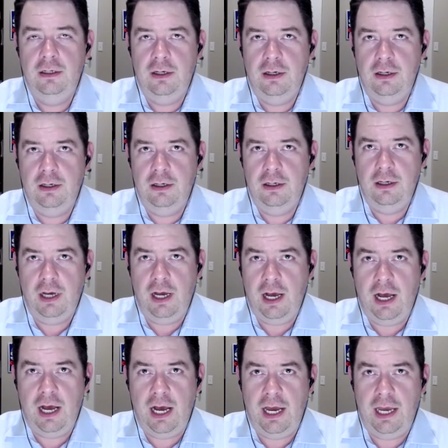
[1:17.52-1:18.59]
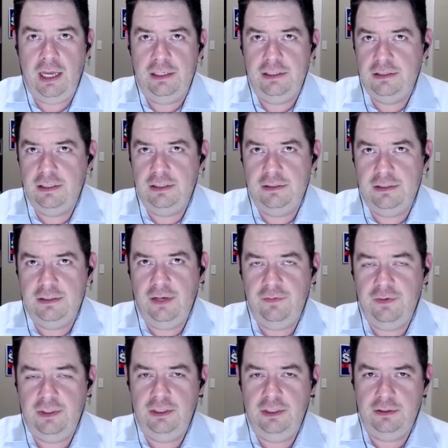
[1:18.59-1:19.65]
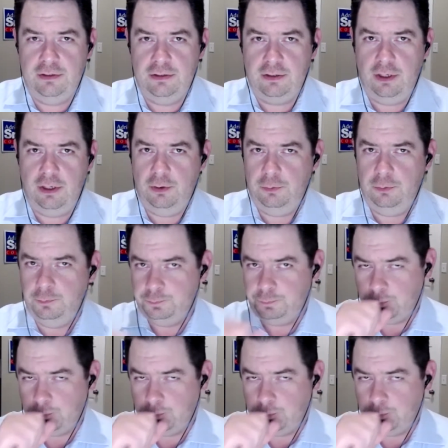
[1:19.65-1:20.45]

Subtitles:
a high since 7 years ago,